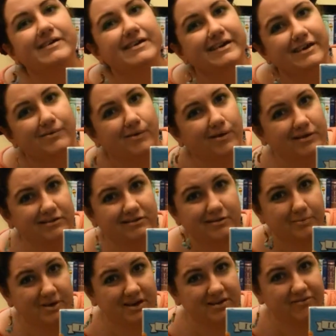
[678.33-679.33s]
he wants to
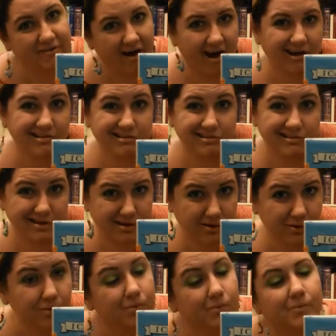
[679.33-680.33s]
be a fox
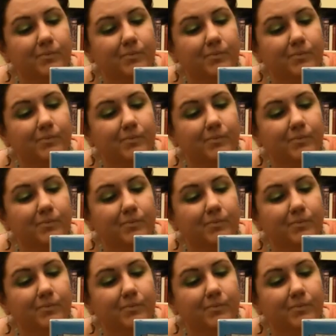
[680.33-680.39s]
too.